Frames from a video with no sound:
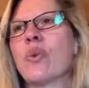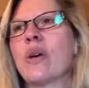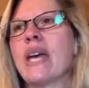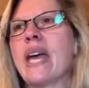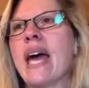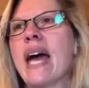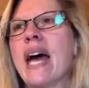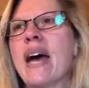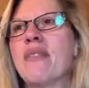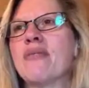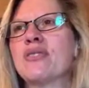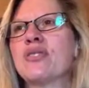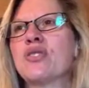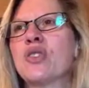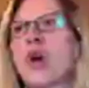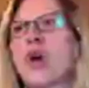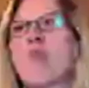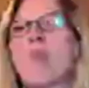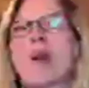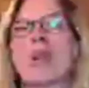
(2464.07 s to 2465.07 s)
we have
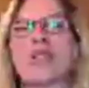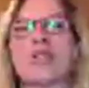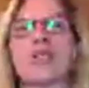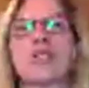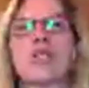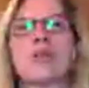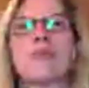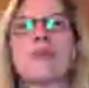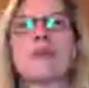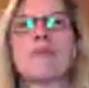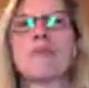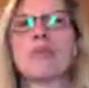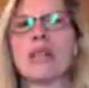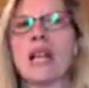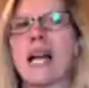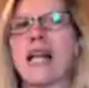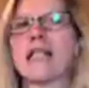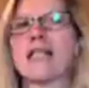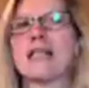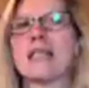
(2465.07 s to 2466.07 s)
so much to be
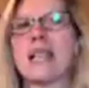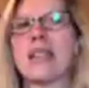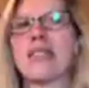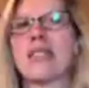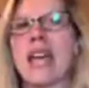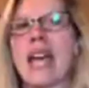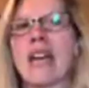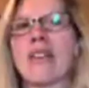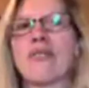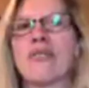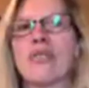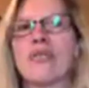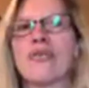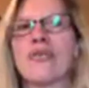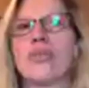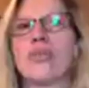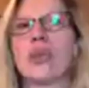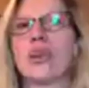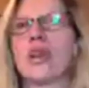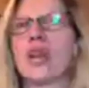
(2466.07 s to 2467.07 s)
blessed and thankful
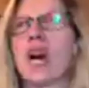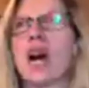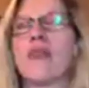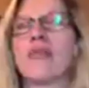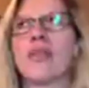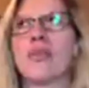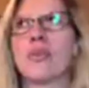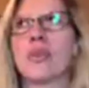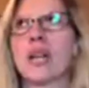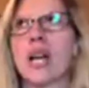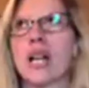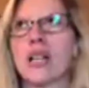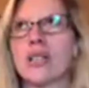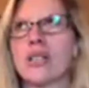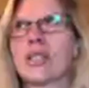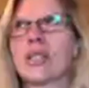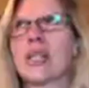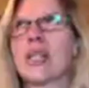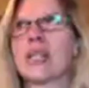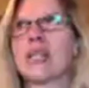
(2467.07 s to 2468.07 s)
for, and often we're not
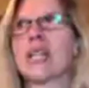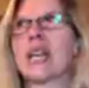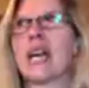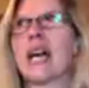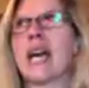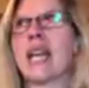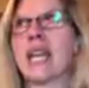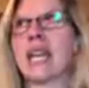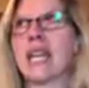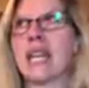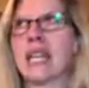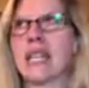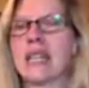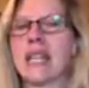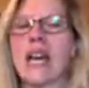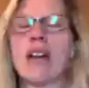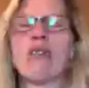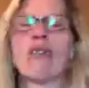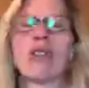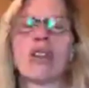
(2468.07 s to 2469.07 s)
looking at it in
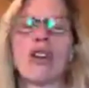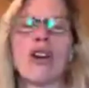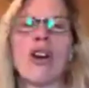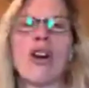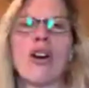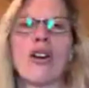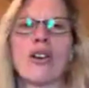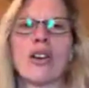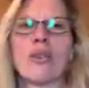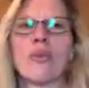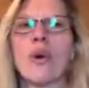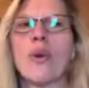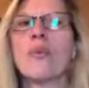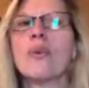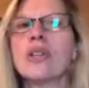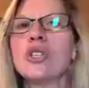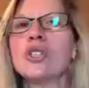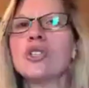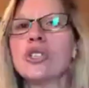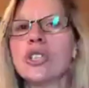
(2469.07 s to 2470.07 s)
that regard. And when
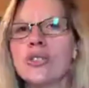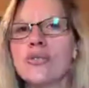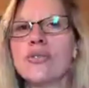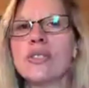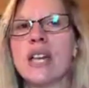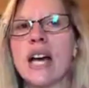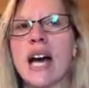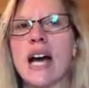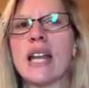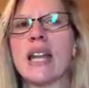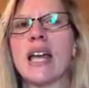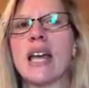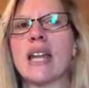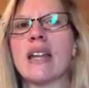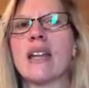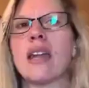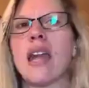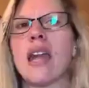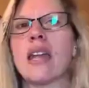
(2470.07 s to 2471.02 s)
we shift that and